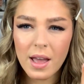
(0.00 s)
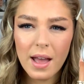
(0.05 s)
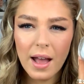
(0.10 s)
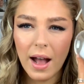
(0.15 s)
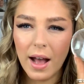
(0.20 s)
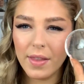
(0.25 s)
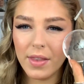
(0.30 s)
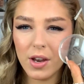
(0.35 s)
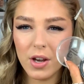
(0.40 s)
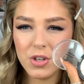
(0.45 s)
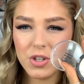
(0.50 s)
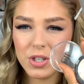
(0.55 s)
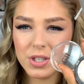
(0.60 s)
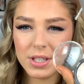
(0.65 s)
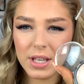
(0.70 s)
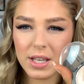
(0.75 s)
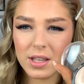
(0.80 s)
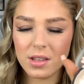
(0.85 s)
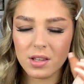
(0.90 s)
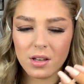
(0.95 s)
And then I just
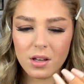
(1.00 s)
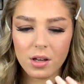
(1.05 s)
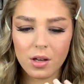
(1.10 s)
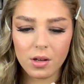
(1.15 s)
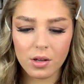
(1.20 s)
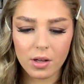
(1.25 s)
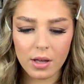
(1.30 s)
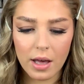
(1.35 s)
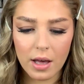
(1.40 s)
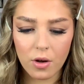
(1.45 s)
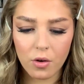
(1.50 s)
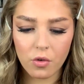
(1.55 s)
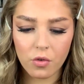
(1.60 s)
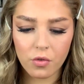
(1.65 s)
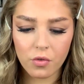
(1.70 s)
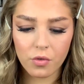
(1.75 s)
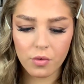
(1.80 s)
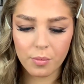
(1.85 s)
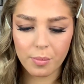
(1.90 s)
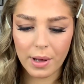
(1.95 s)
take the
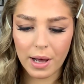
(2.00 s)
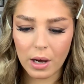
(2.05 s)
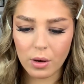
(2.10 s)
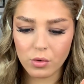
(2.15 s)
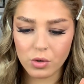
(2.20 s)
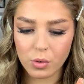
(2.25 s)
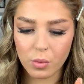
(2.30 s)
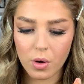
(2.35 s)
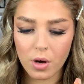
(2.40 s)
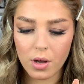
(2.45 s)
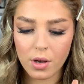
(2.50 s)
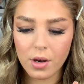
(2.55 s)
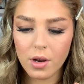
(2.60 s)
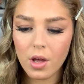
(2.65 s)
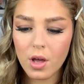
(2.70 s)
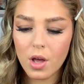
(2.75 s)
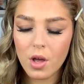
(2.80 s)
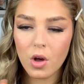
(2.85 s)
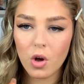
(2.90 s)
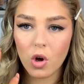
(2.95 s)
e.l.f. powder one
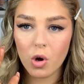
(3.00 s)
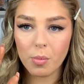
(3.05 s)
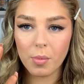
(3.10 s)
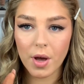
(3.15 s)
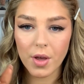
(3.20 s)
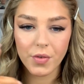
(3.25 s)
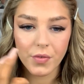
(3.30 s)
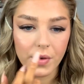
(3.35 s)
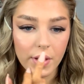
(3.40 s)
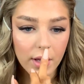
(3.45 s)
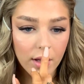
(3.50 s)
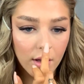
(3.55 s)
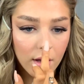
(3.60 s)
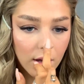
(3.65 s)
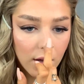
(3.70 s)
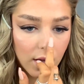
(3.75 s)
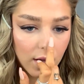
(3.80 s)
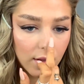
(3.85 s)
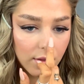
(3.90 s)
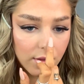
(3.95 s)
on my finger
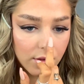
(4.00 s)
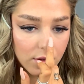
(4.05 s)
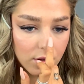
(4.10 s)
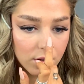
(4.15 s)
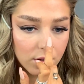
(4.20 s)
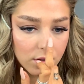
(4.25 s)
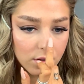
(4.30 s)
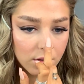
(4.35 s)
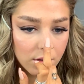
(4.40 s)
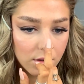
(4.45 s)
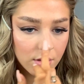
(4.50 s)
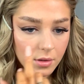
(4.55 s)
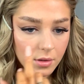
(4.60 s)
and just